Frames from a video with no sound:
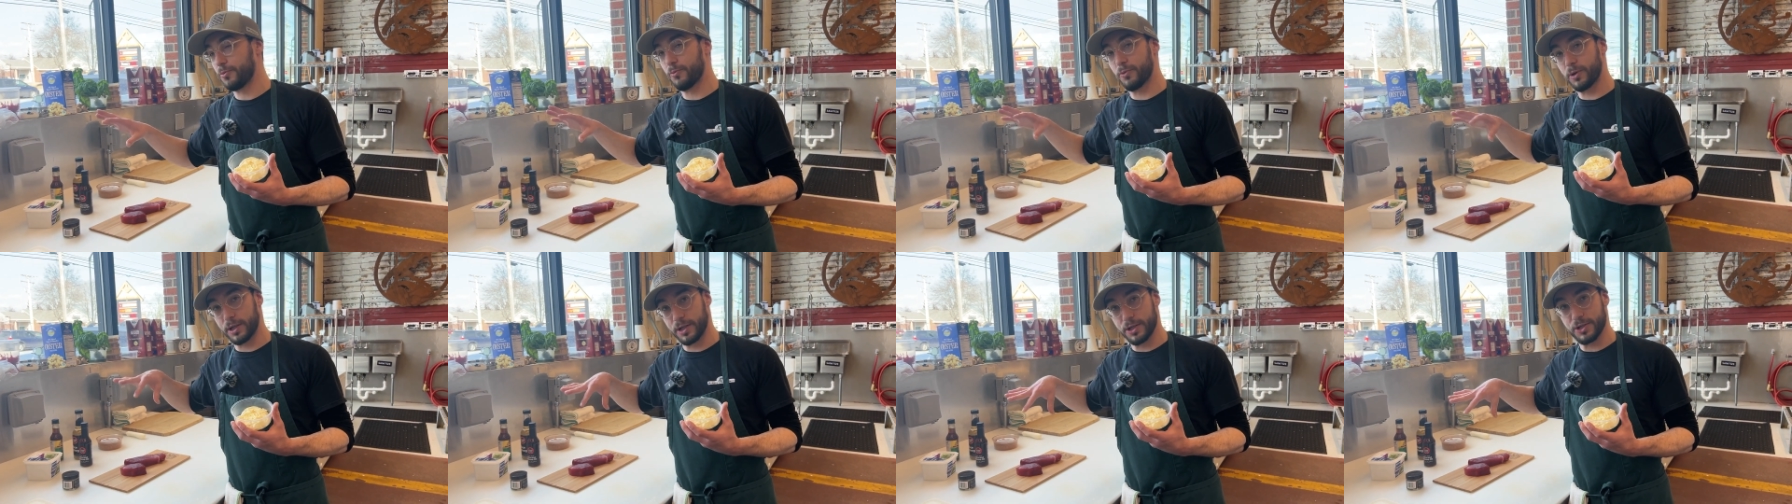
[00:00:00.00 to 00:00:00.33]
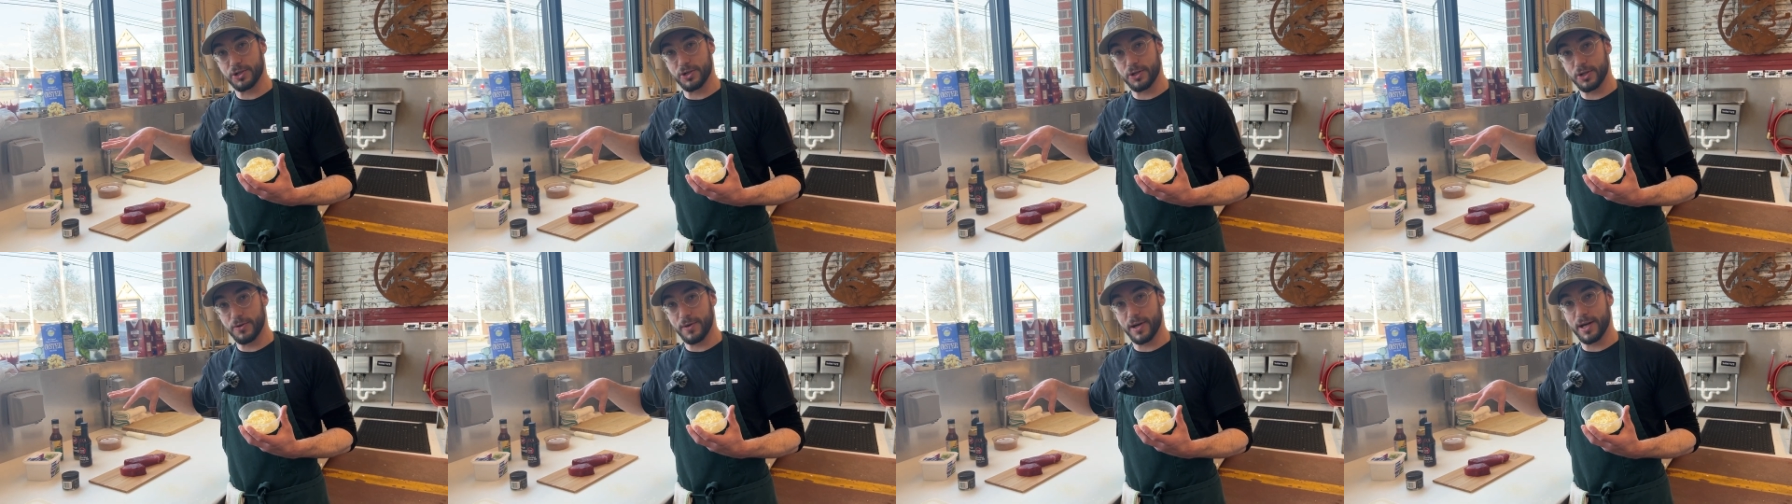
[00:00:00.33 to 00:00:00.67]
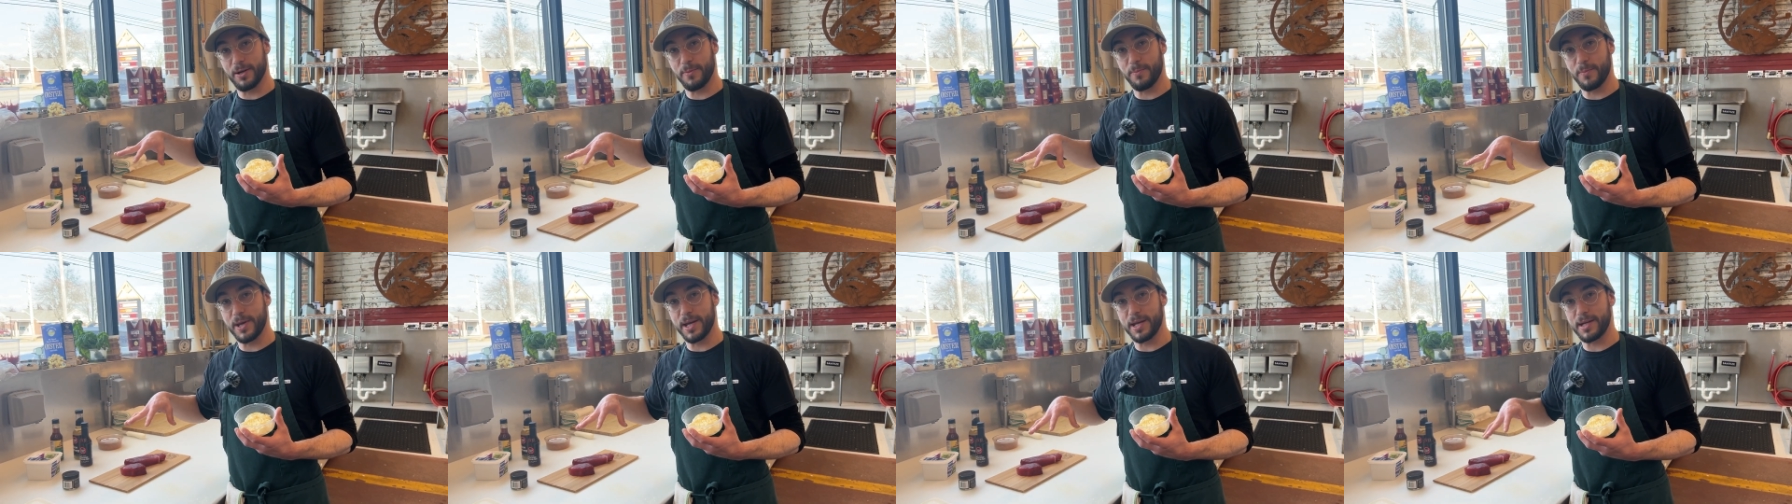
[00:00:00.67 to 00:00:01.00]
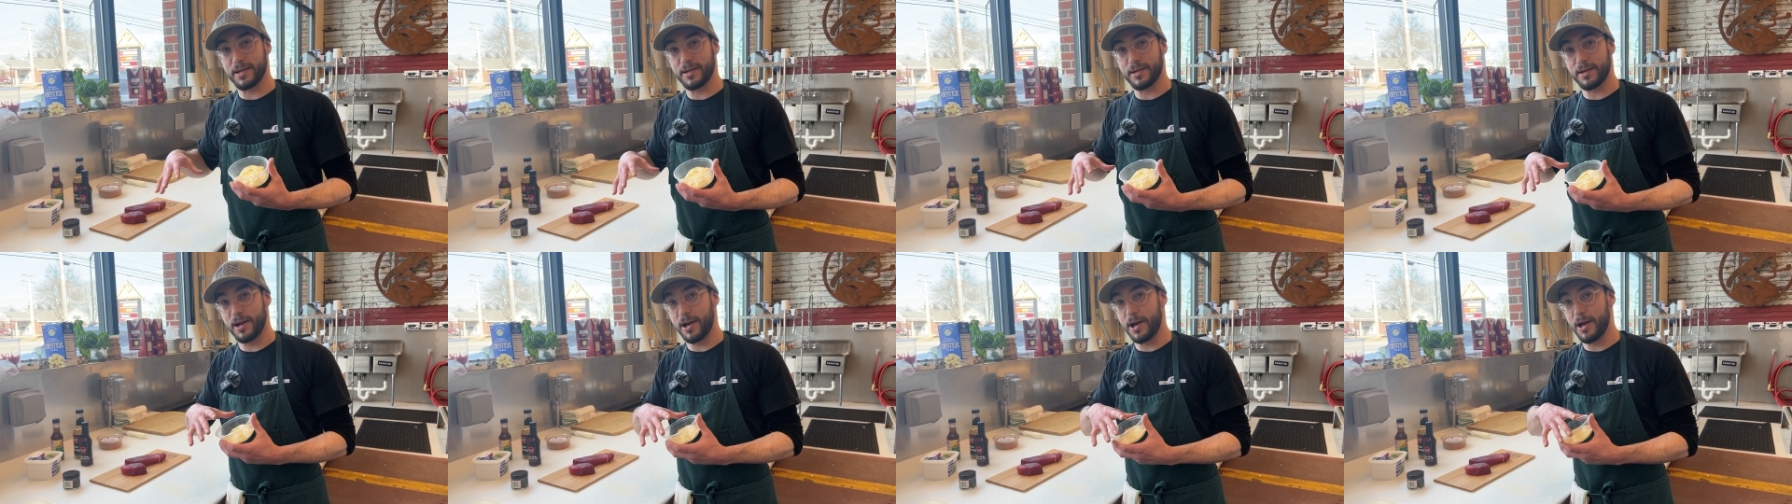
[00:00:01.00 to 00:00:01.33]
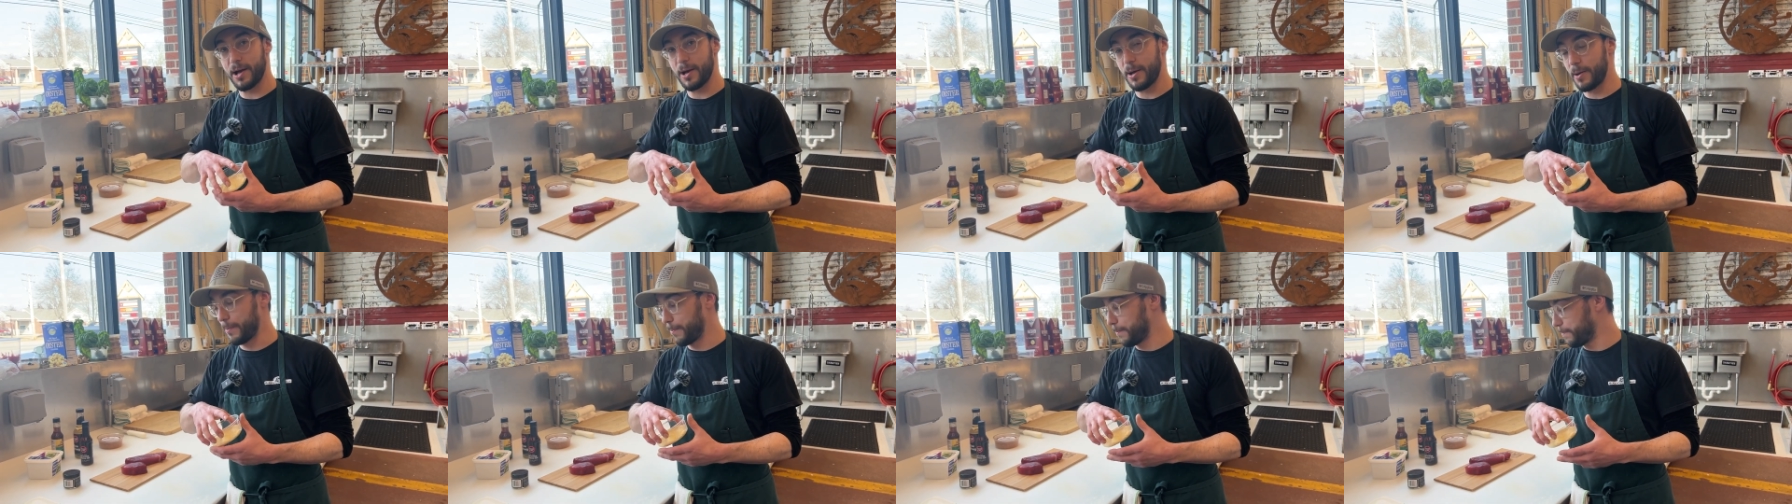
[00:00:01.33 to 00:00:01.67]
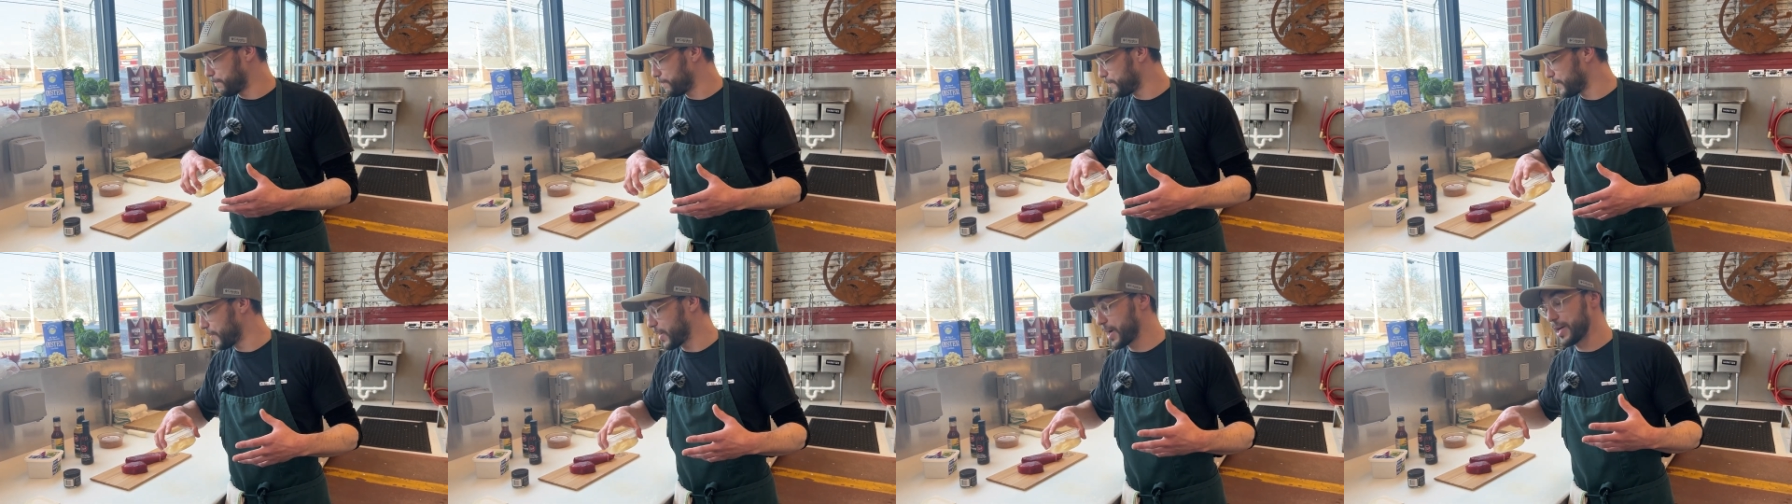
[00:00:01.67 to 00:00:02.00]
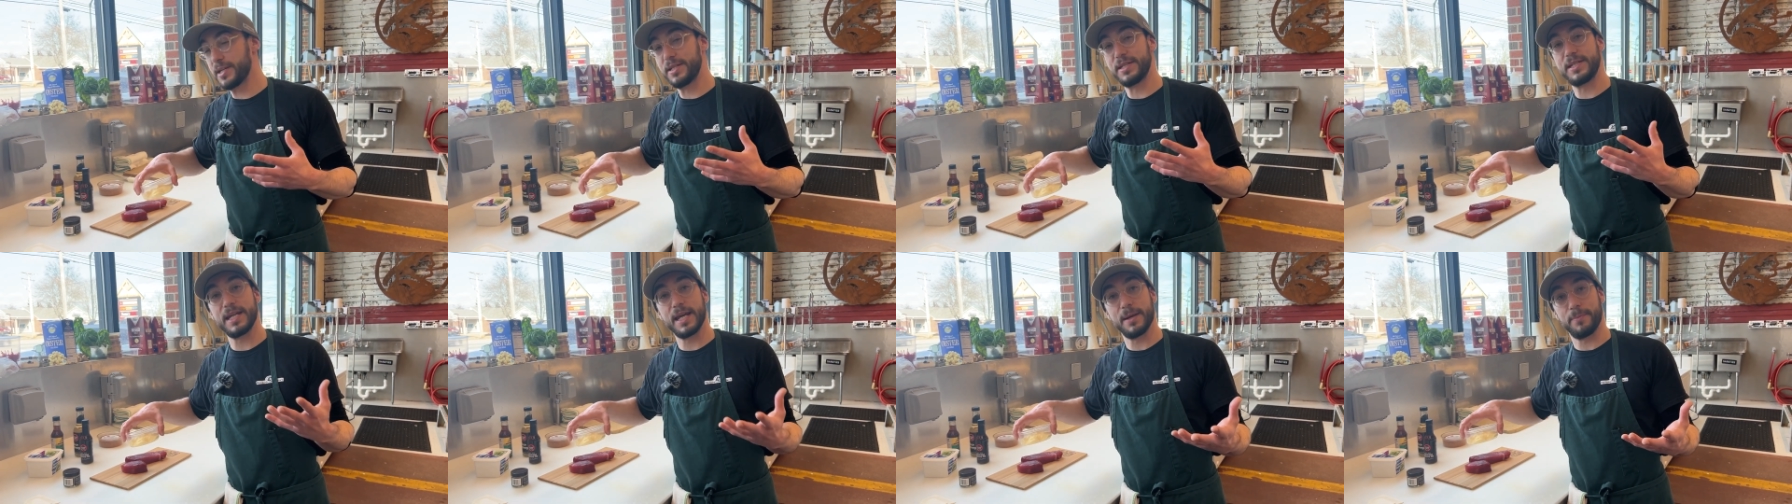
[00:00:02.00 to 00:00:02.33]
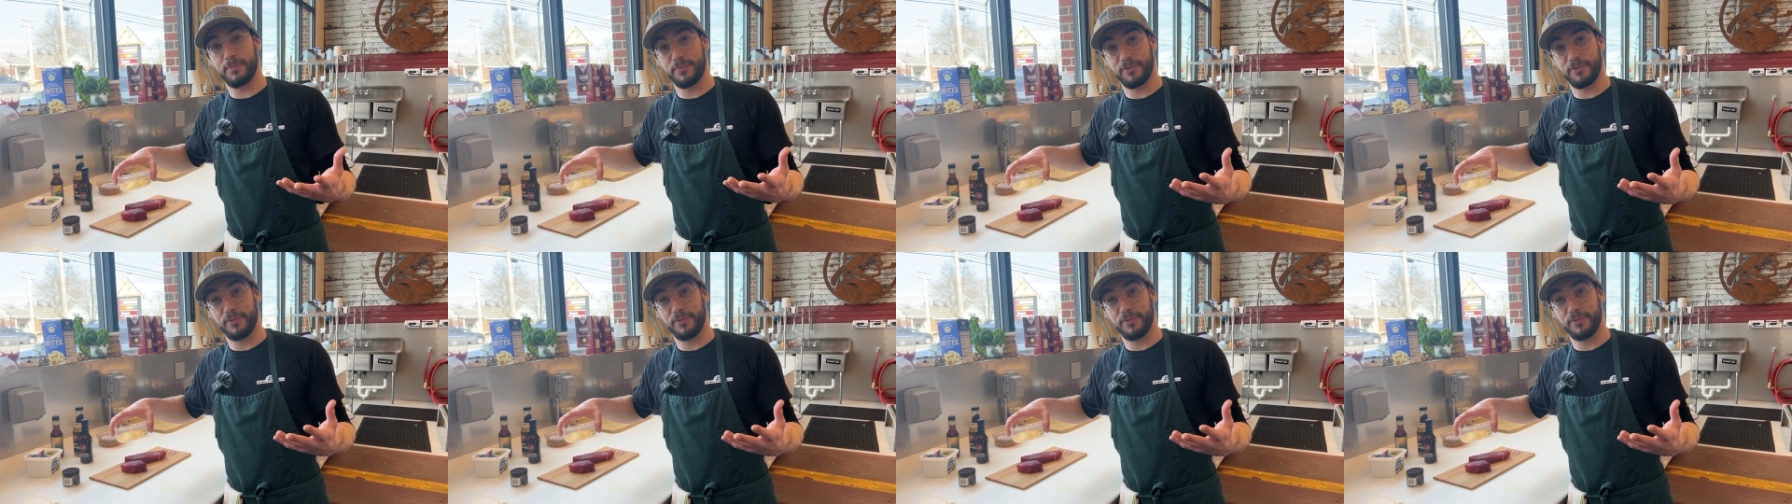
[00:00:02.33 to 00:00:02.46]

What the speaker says: we're going to show you how to make a dip